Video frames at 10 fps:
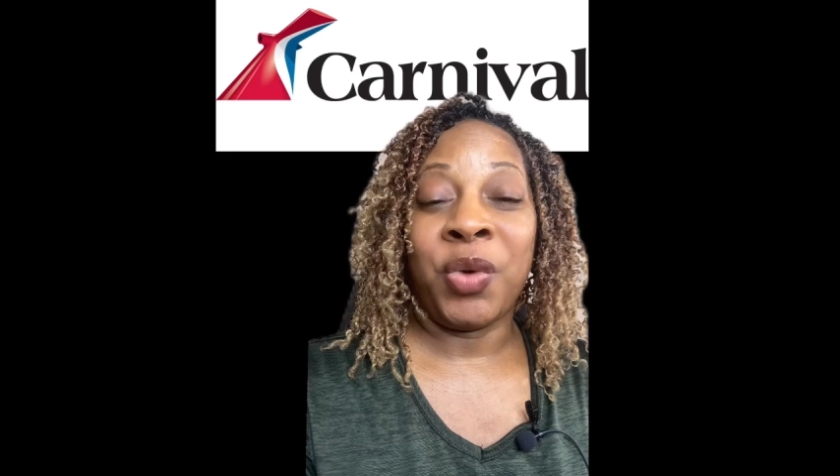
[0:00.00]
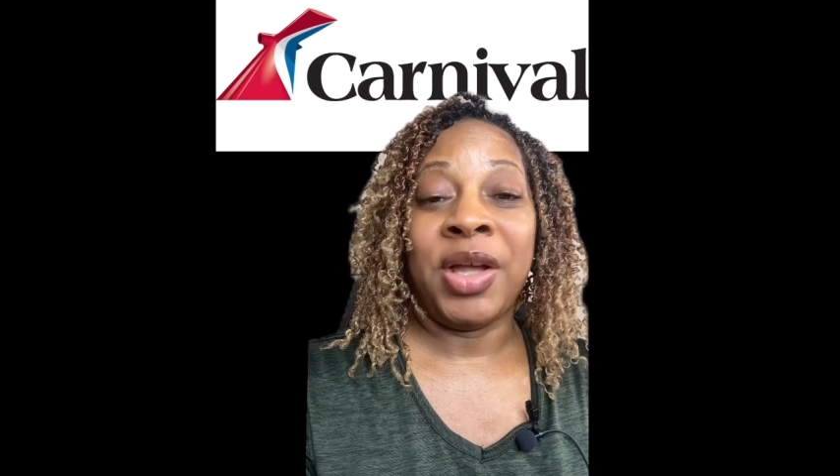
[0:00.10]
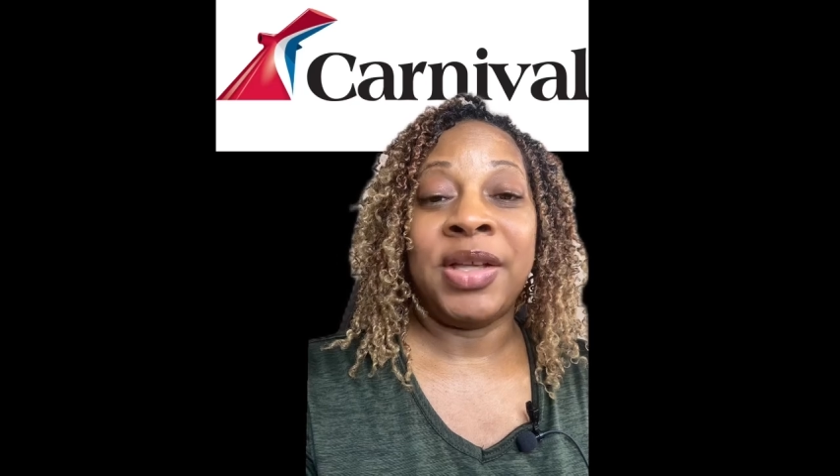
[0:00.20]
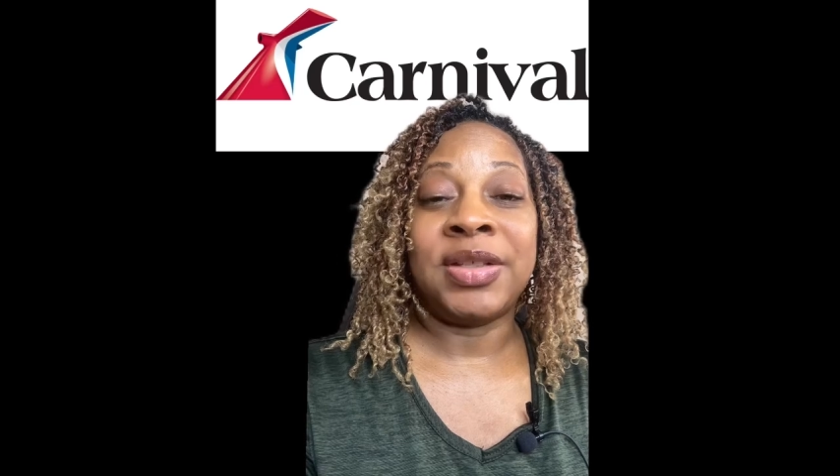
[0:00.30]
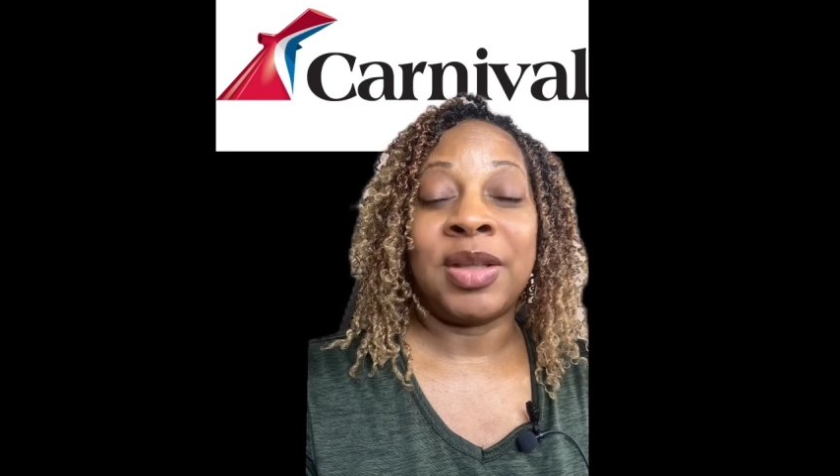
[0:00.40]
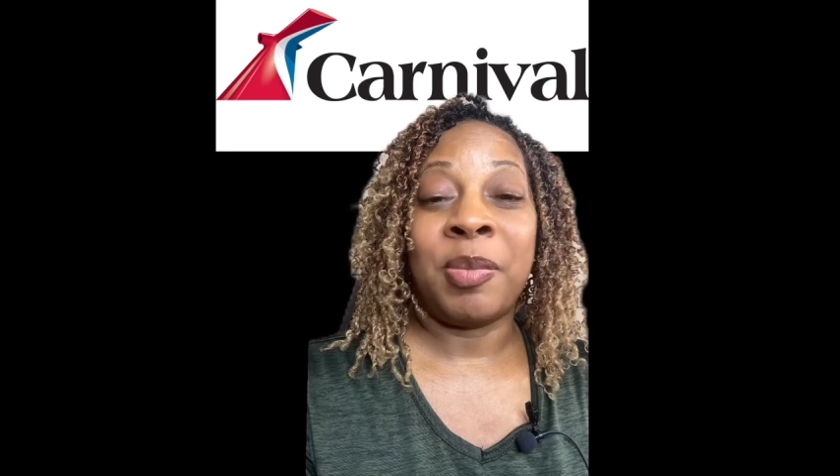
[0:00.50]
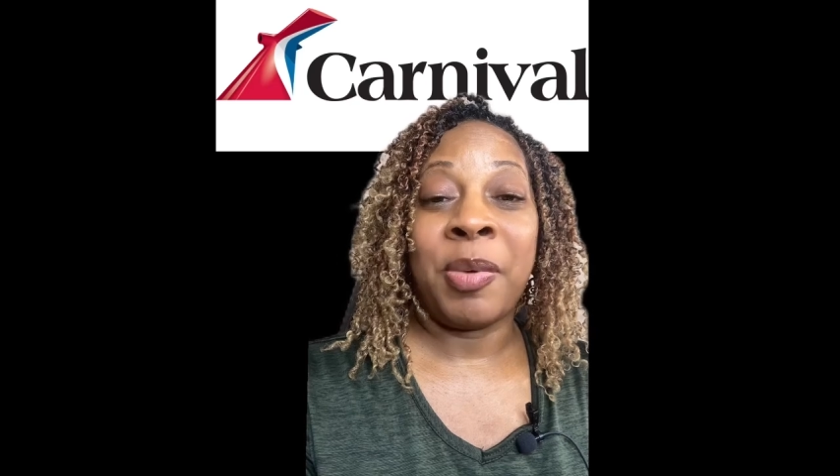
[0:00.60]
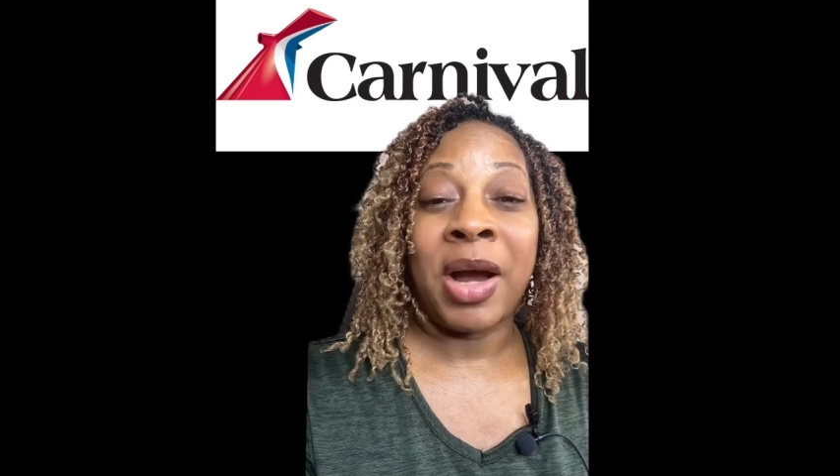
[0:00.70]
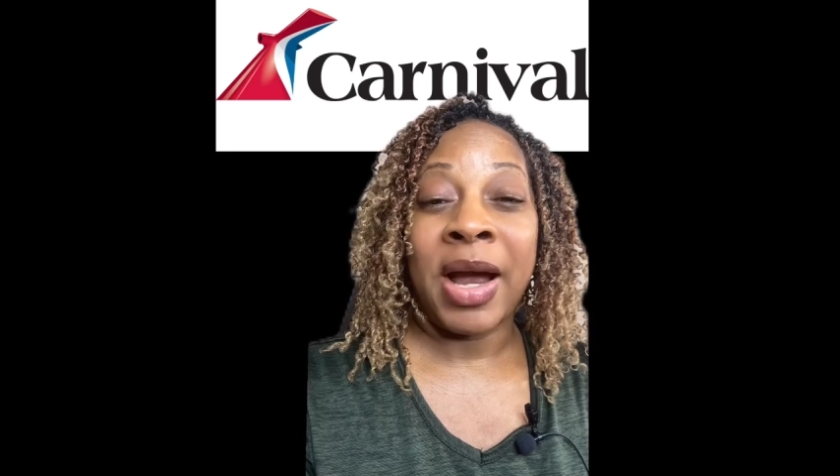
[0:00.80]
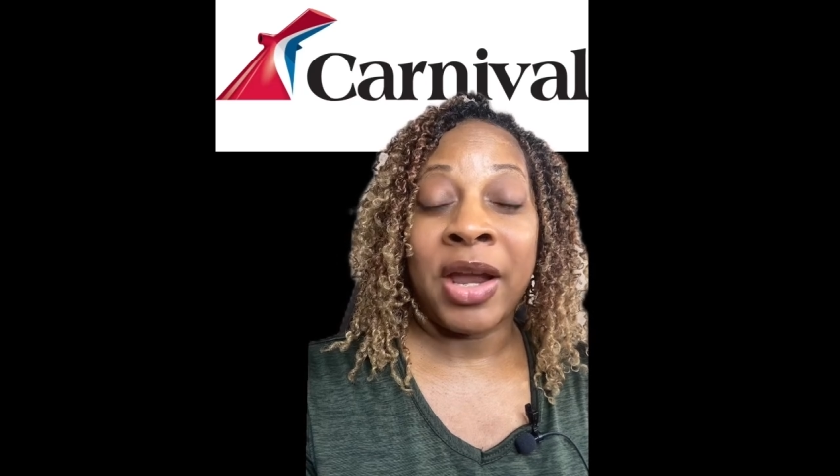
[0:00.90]
was the
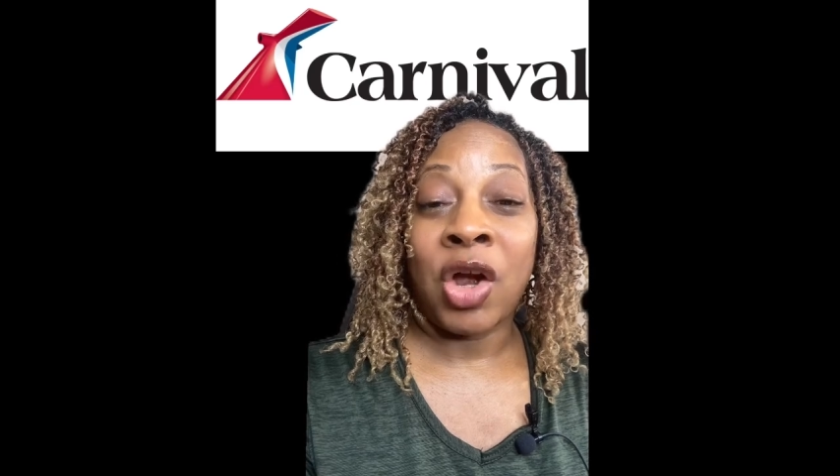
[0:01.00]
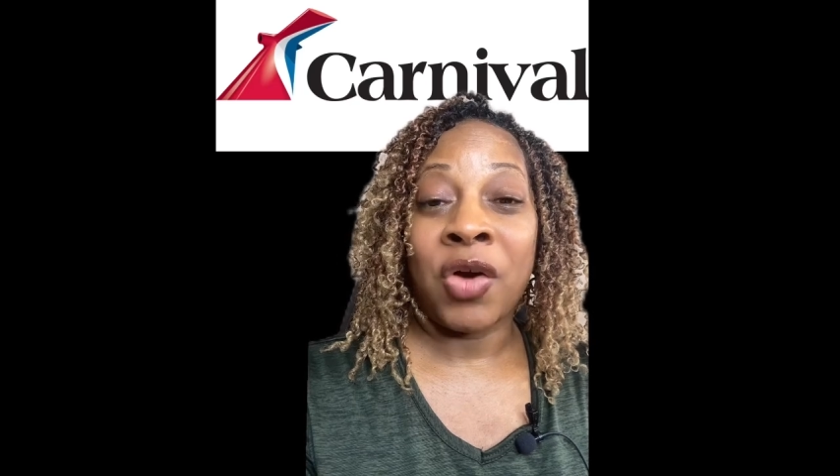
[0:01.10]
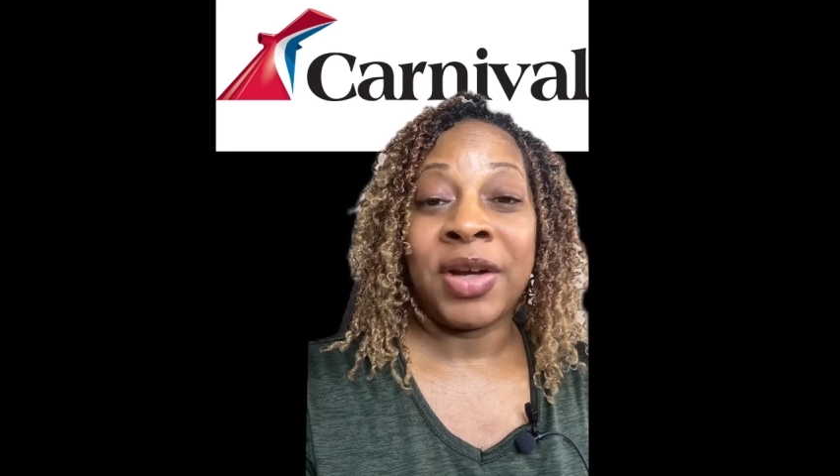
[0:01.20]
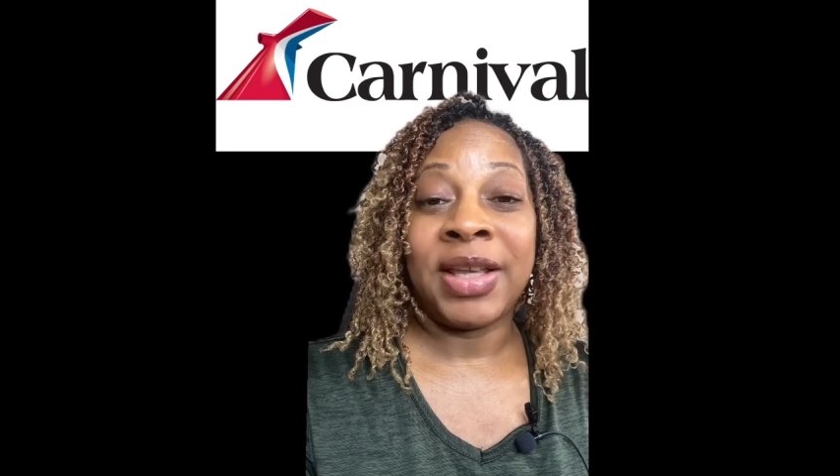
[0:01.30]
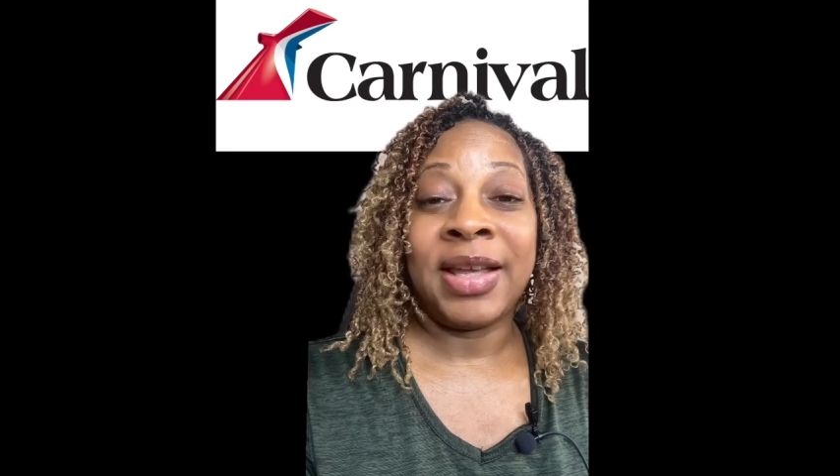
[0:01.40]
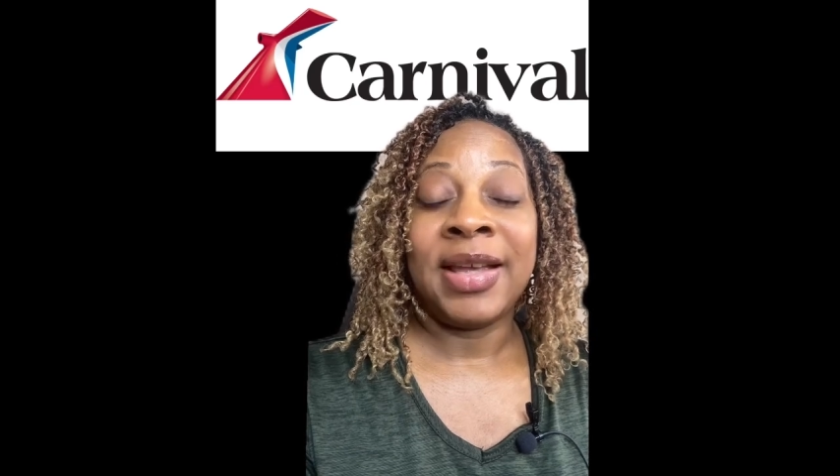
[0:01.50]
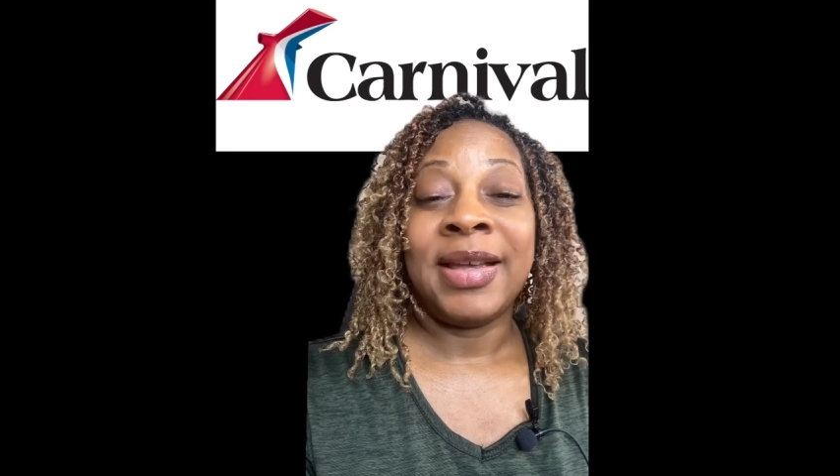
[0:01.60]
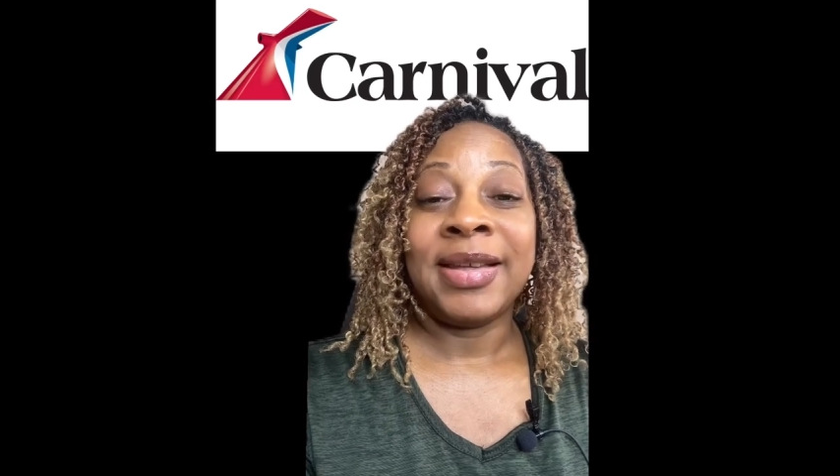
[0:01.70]
priority